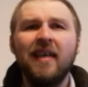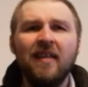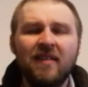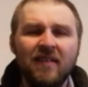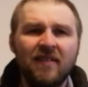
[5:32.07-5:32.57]

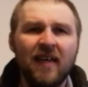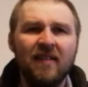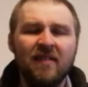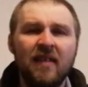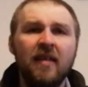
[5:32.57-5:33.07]

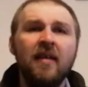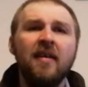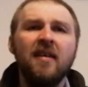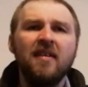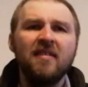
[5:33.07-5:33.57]
intercessing,
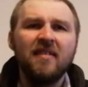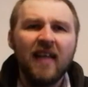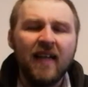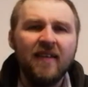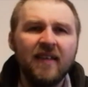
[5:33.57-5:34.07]

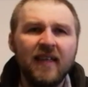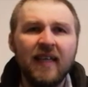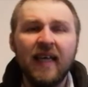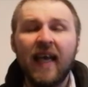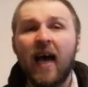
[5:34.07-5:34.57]
standing
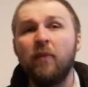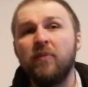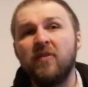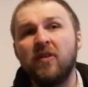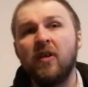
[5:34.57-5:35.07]
in the
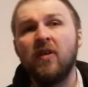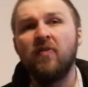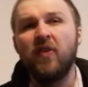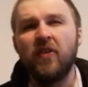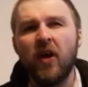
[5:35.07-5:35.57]
gaps
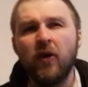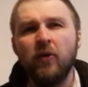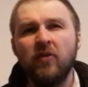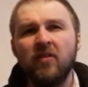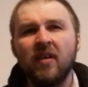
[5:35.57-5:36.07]
for
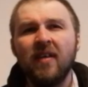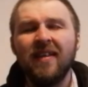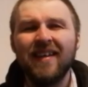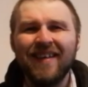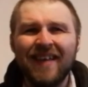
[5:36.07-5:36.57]
those
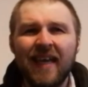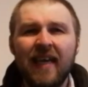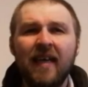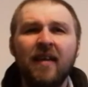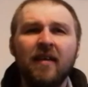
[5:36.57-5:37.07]
that
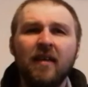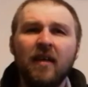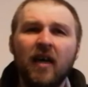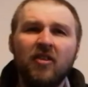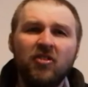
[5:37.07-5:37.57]
need
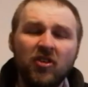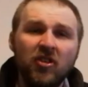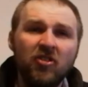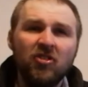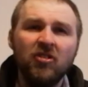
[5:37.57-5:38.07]
a
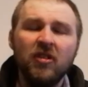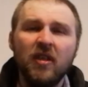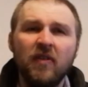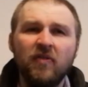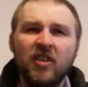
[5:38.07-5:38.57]
touch
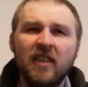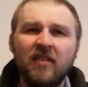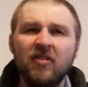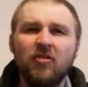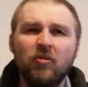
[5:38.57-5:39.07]
of
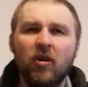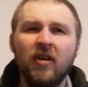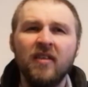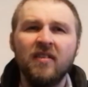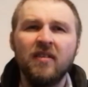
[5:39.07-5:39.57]
Jesus
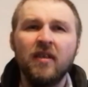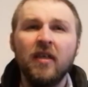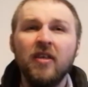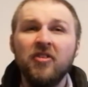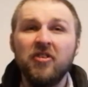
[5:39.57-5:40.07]
Christ
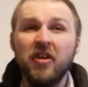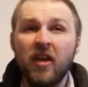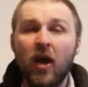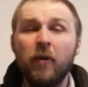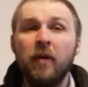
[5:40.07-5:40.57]
to
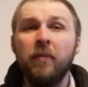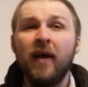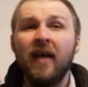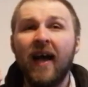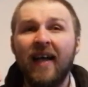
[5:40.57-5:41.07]
know Him
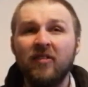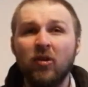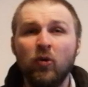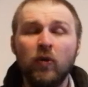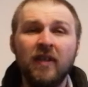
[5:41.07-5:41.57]
as
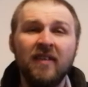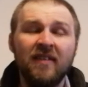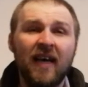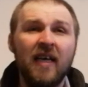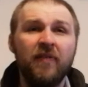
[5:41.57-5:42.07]
Lord and
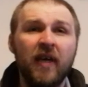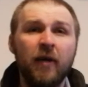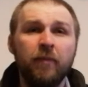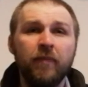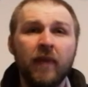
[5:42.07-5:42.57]

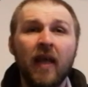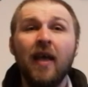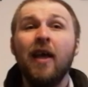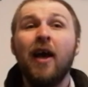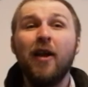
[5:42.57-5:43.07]
Saviour.
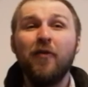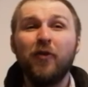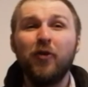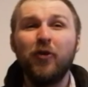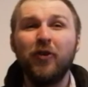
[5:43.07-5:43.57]
And
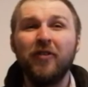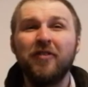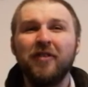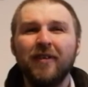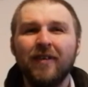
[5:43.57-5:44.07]
of
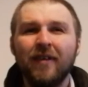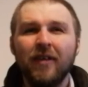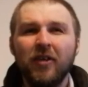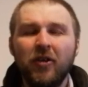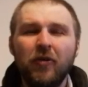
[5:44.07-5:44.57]
course,
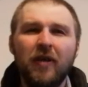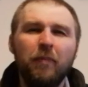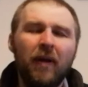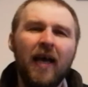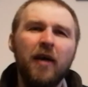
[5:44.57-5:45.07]
you
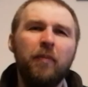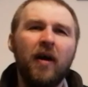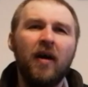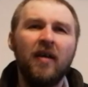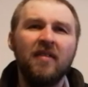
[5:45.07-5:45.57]
can play a
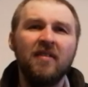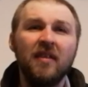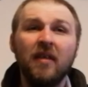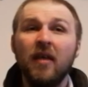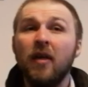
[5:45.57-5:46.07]
part.
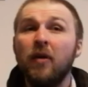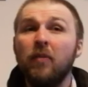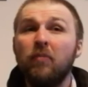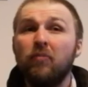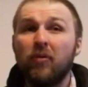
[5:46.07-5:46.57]

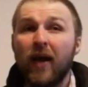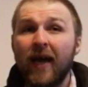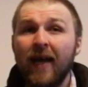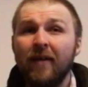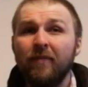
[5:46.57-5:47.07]

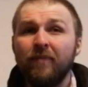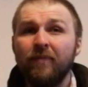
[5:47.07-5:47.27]
Prayer,